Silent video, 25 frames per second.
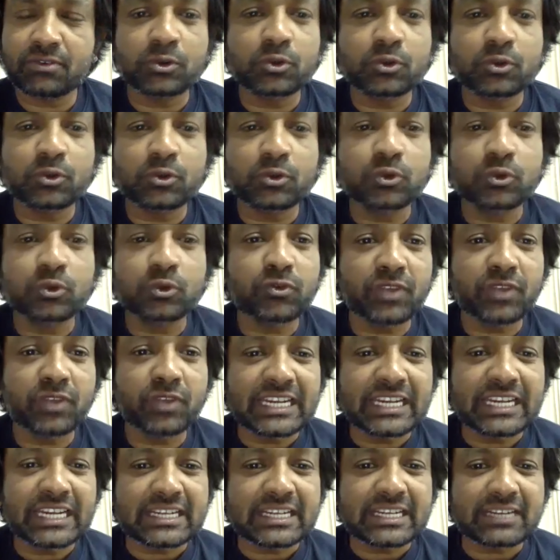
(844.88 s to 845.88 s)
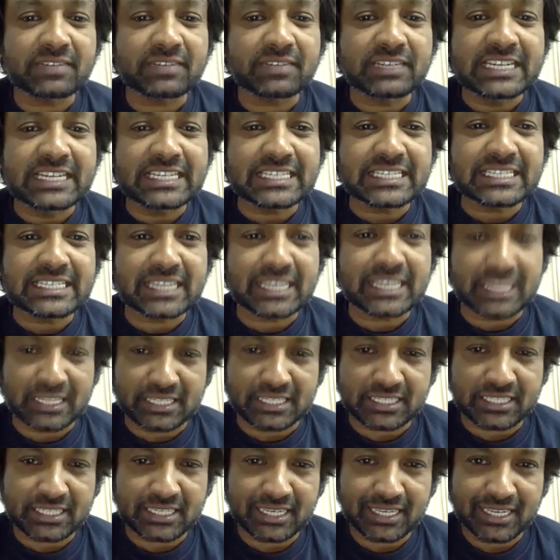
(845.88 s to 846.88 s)
for 2 feet of
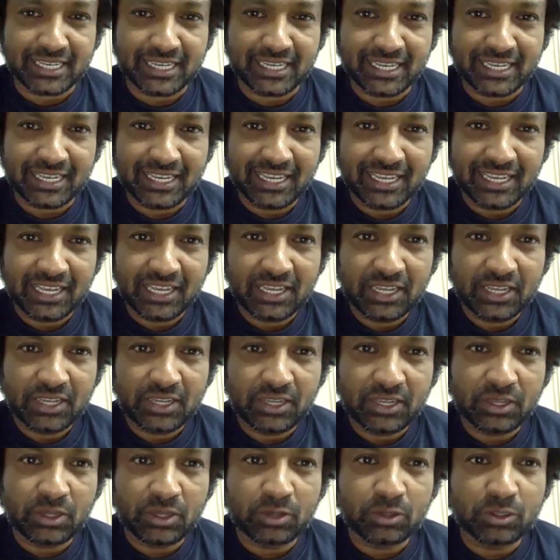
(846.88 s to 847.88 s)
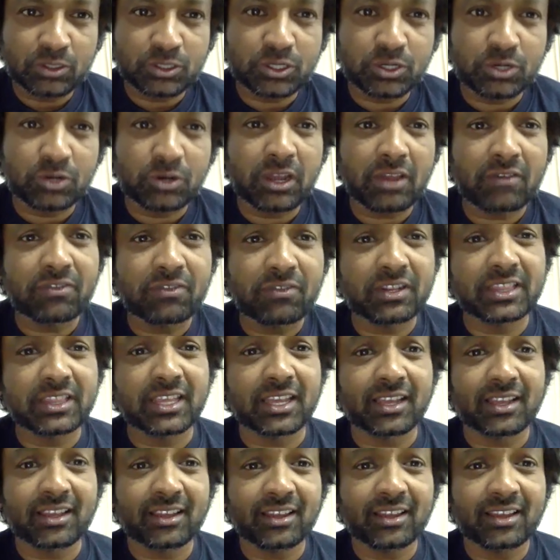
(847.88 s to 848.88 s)
distance, you showed
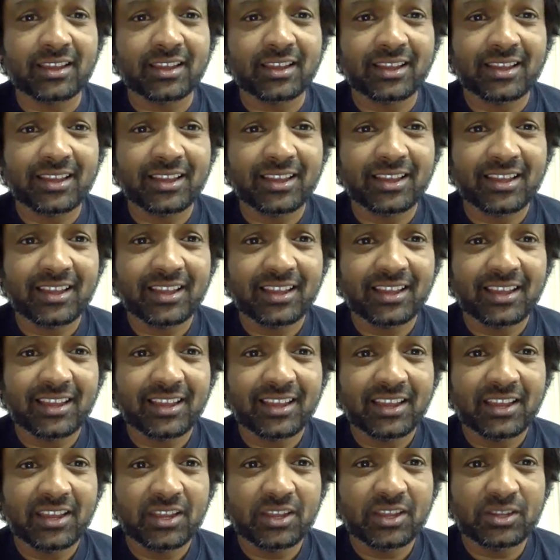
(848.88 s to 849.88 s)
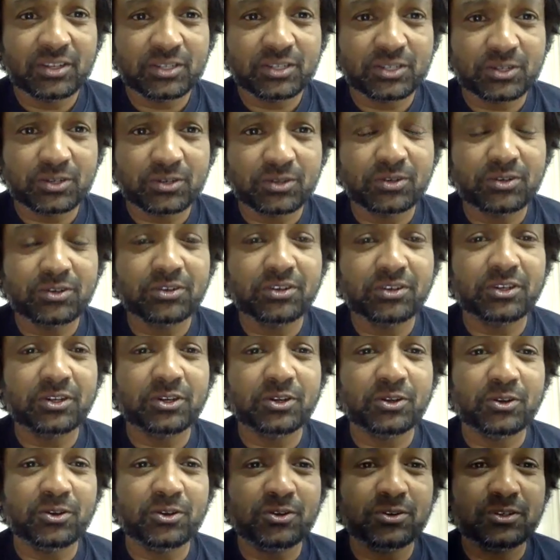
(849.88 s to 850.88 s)
everything. You
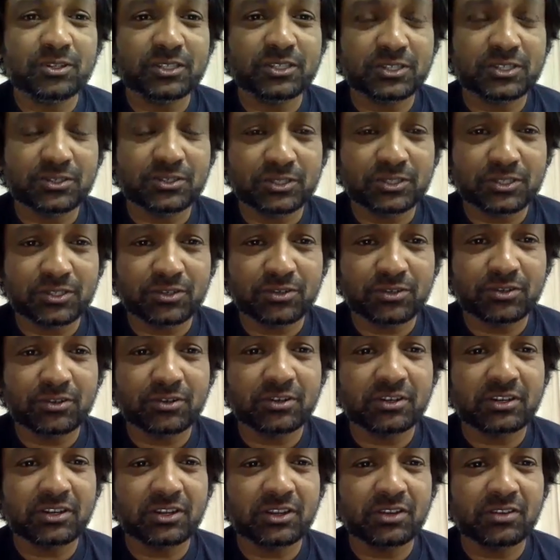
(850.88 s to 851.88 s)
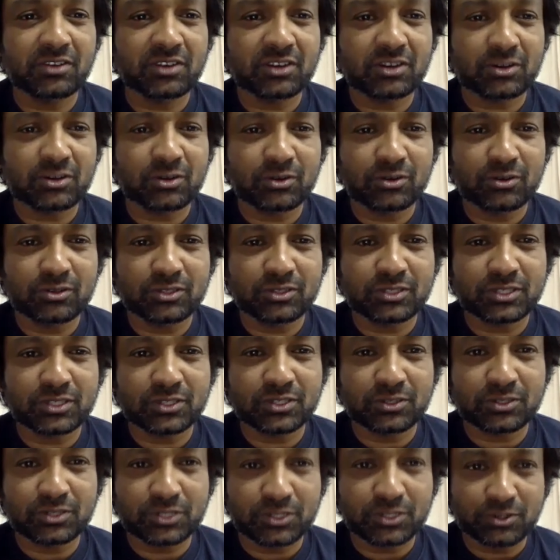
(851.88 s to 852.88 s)
showed doors, you showed your clothes,
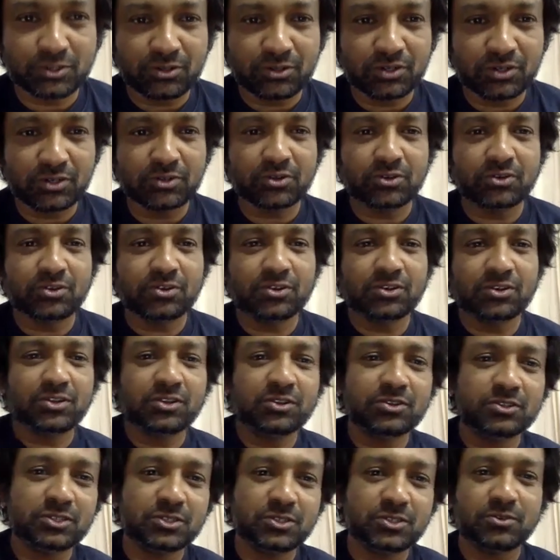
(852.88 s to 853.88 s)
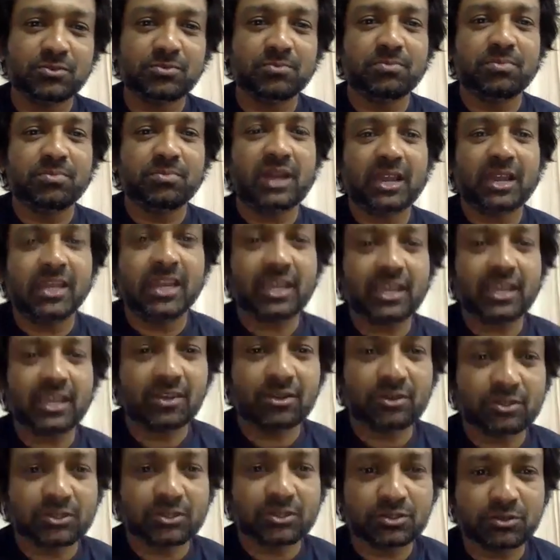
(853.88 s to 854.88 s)
you showed road, you showed bike,
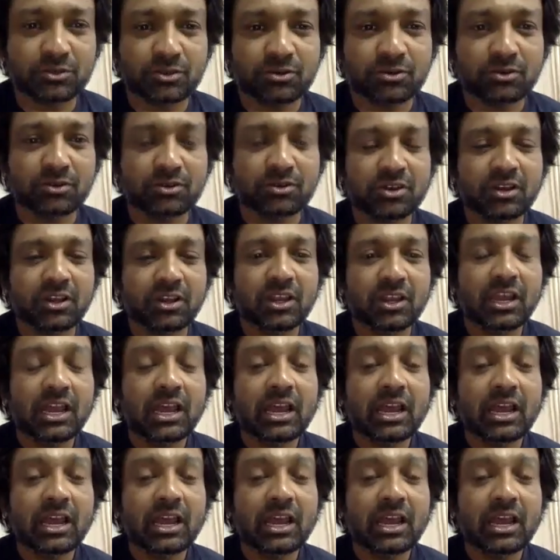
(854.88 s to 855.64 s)
you show